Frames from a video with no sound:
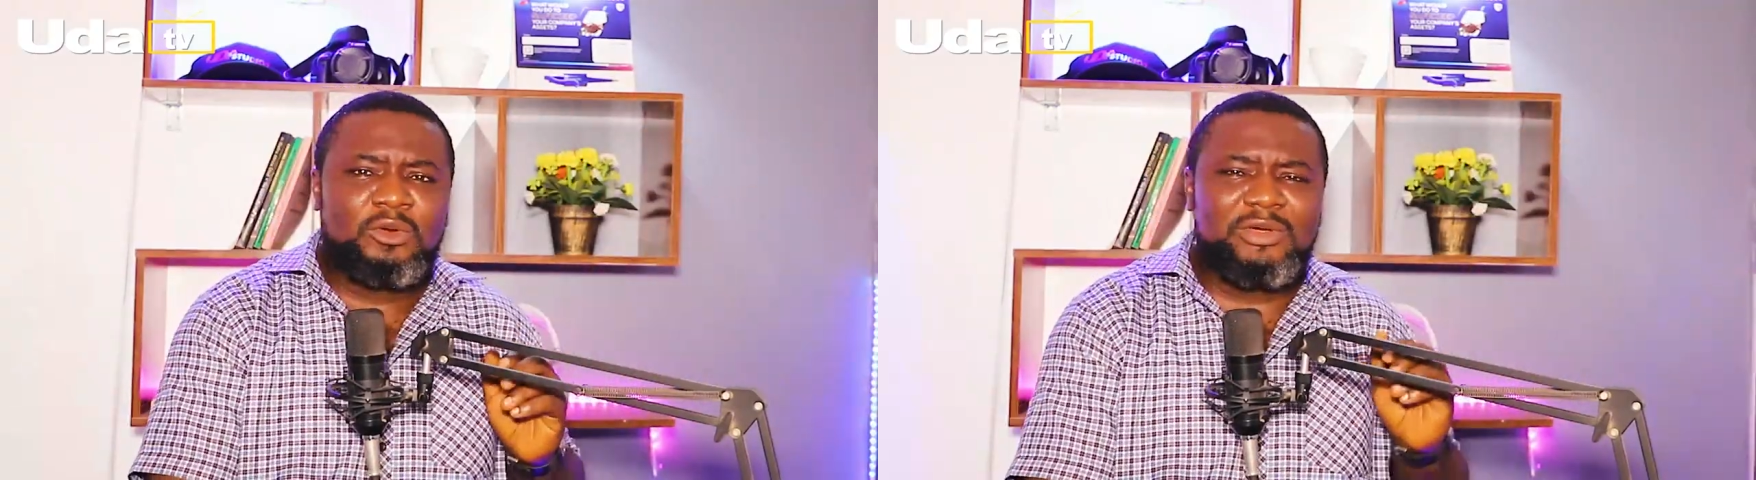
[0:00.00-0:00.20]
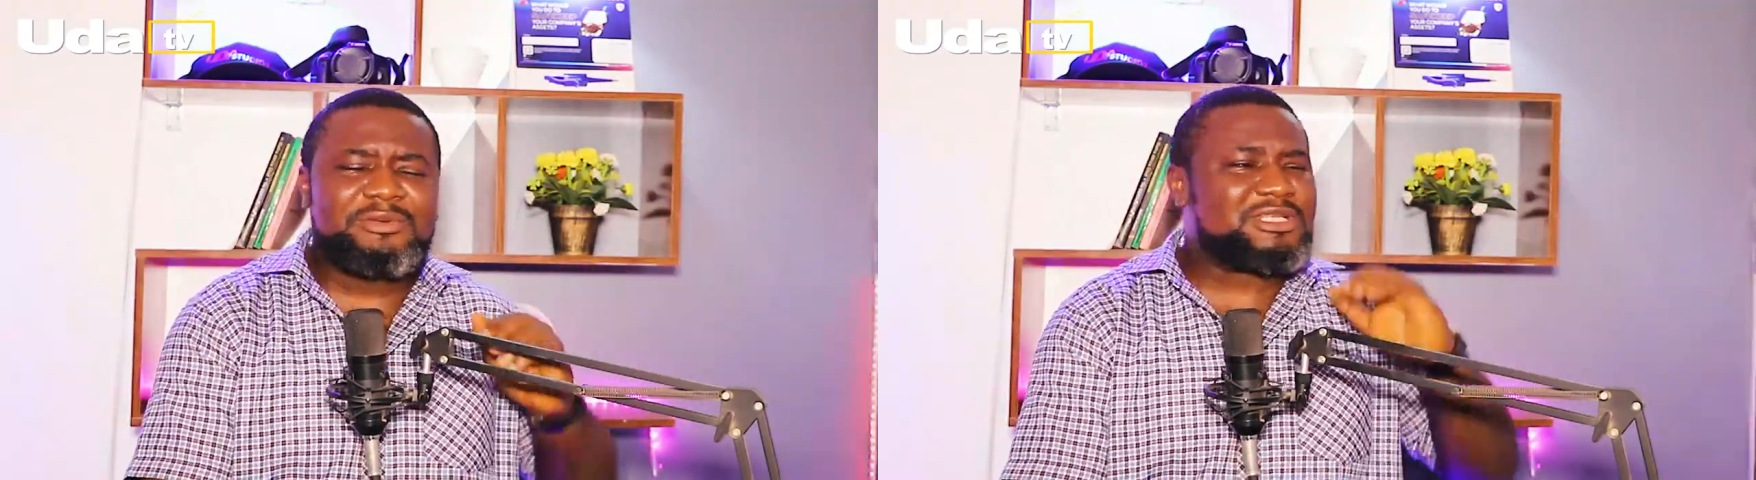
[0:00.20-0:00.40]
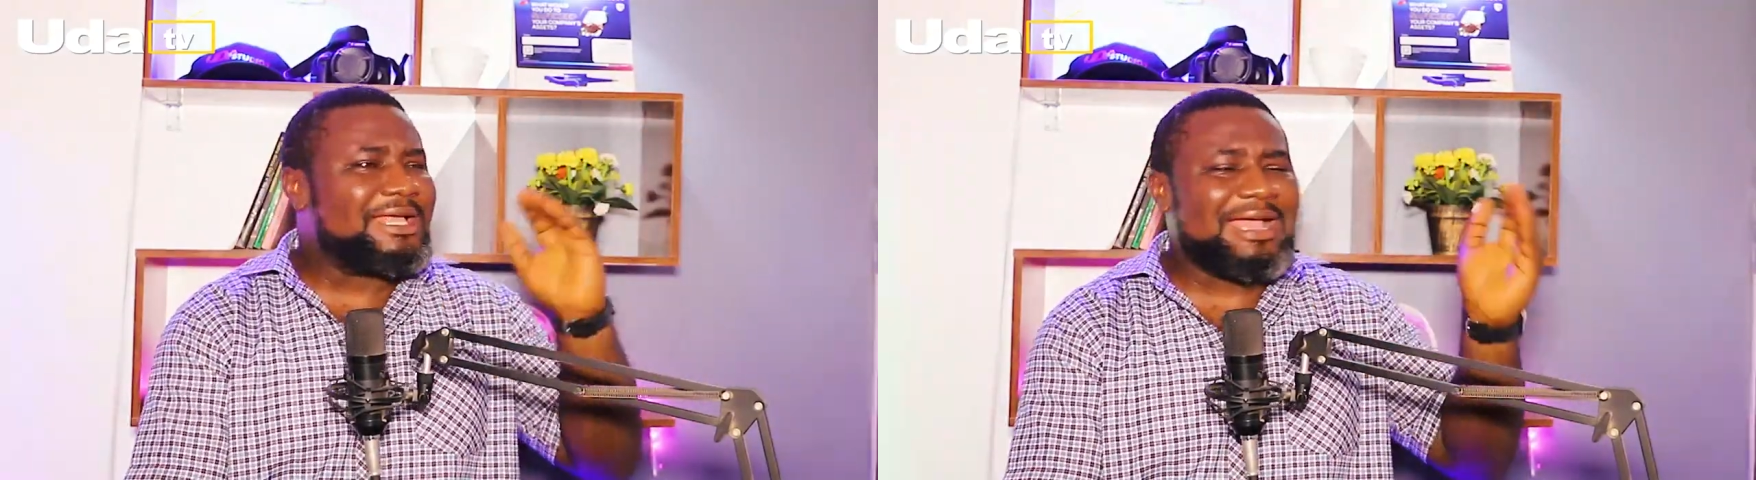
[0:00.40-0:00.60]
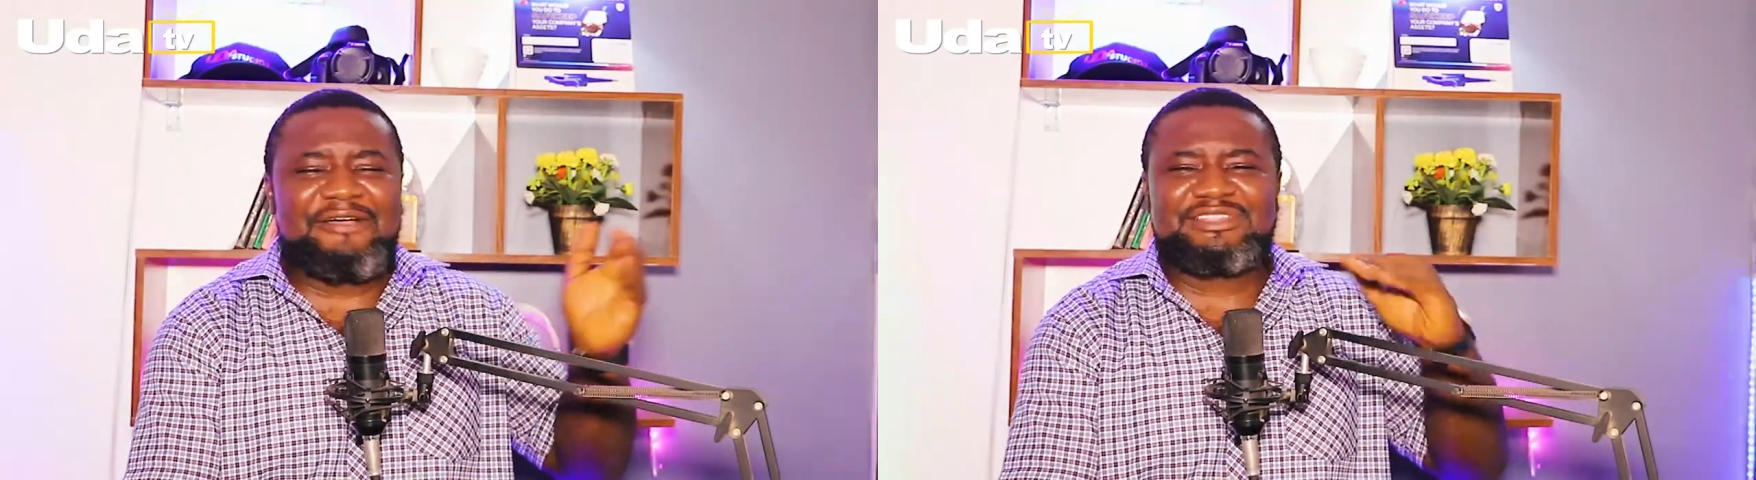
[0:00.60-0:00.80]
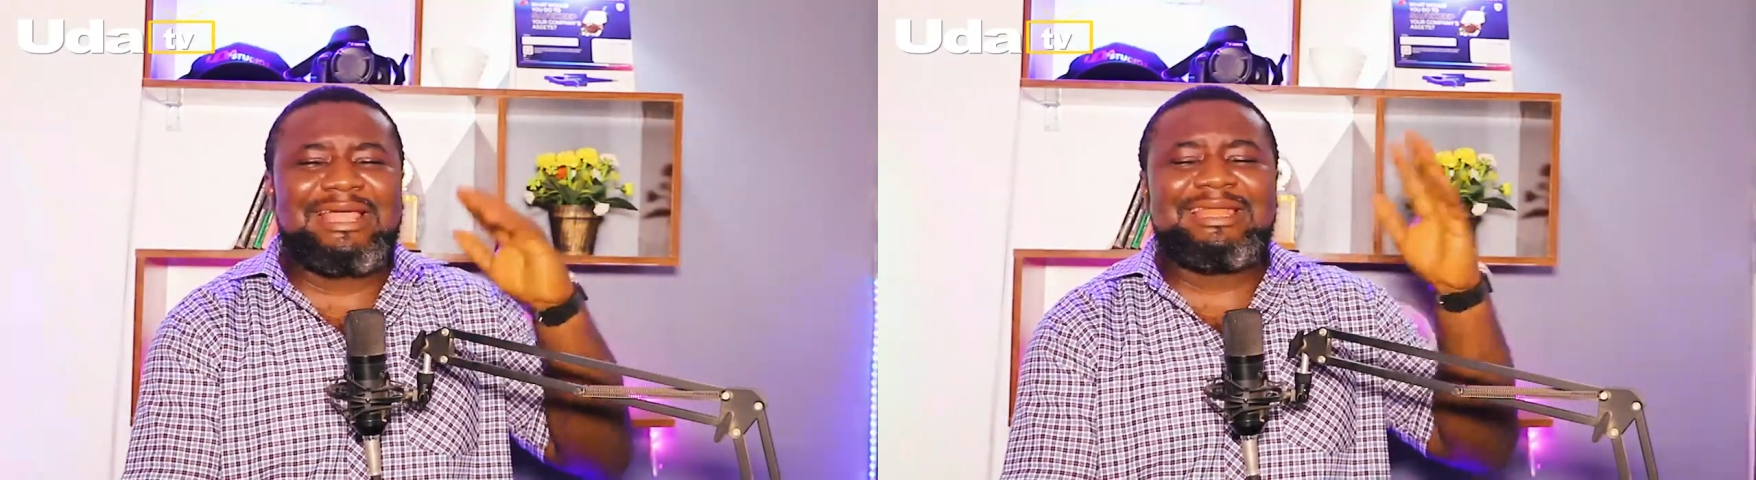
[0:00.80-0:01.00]
where they say
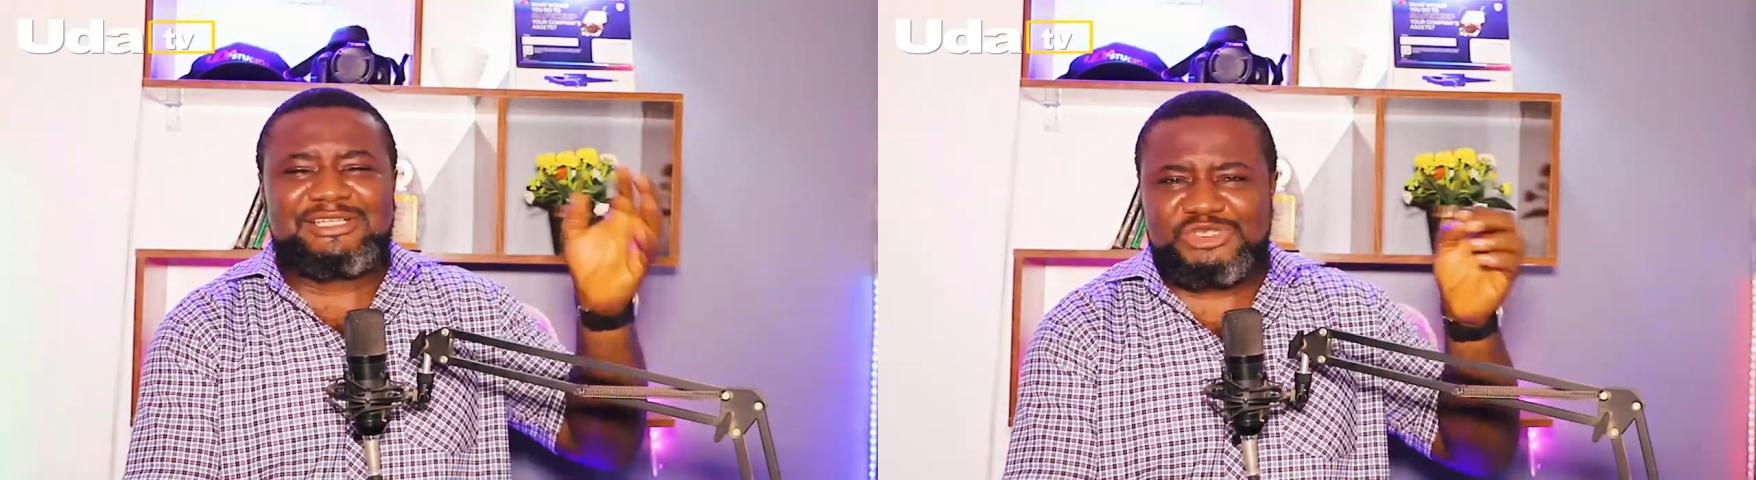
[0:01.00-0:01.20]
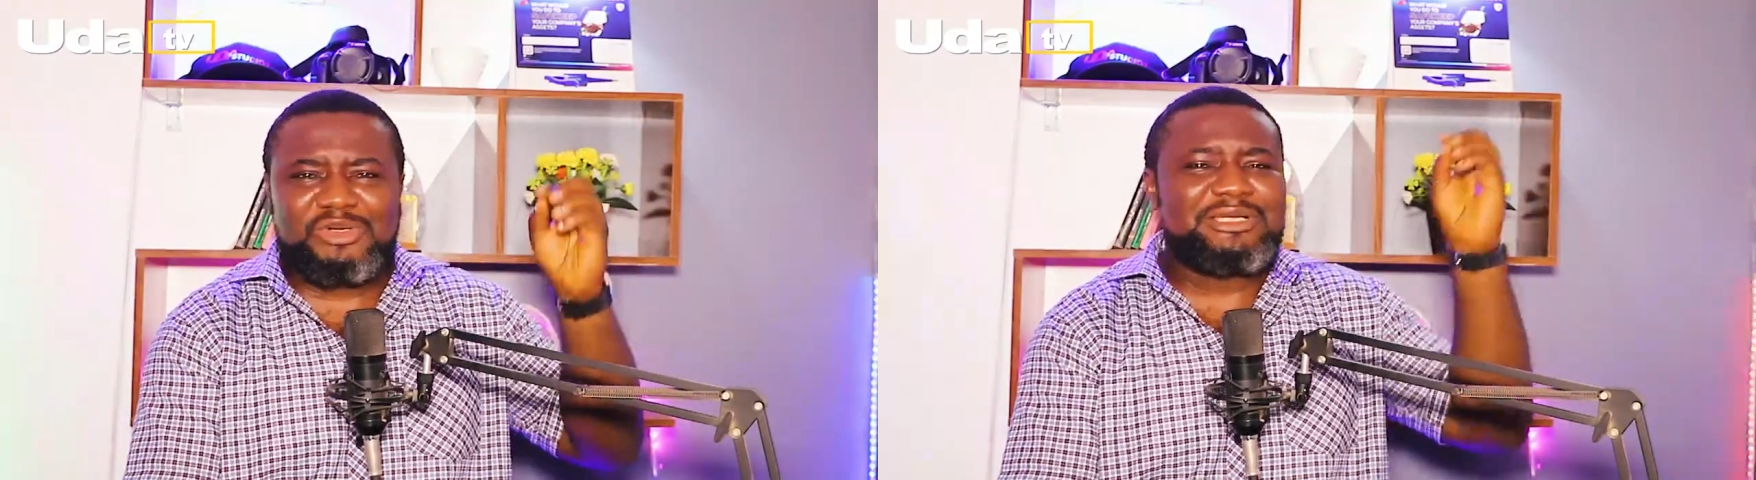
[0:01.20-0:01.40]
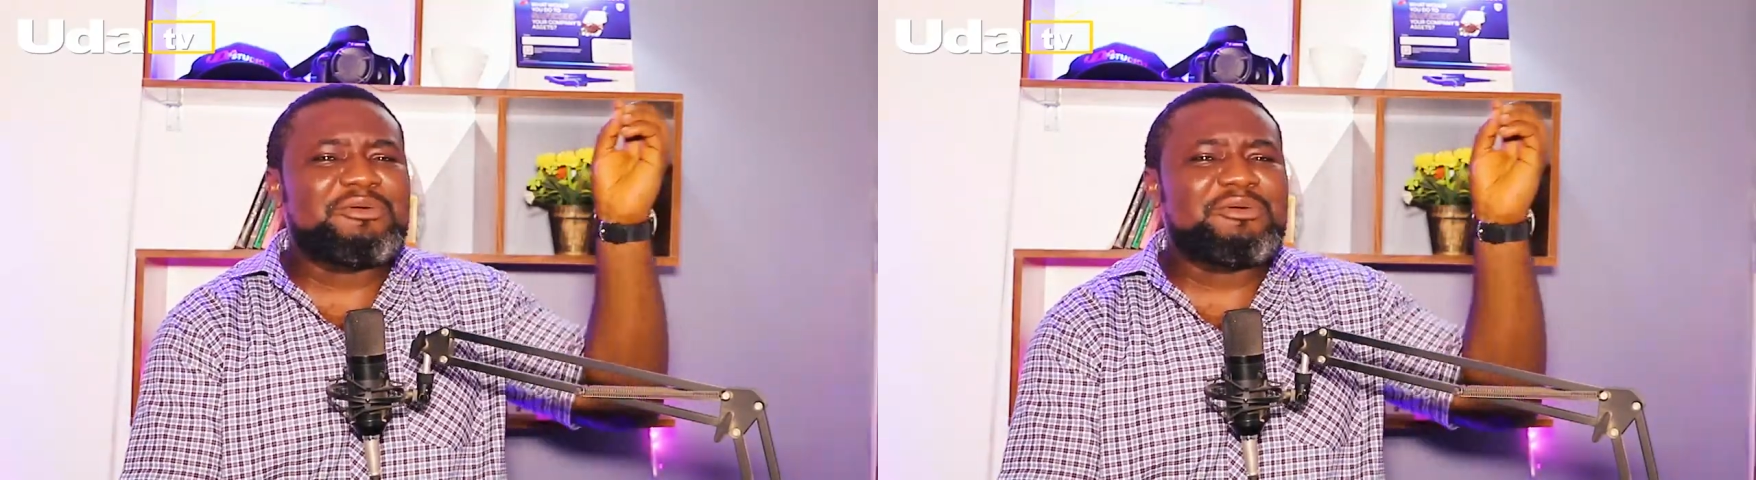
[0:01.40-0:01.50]
after election,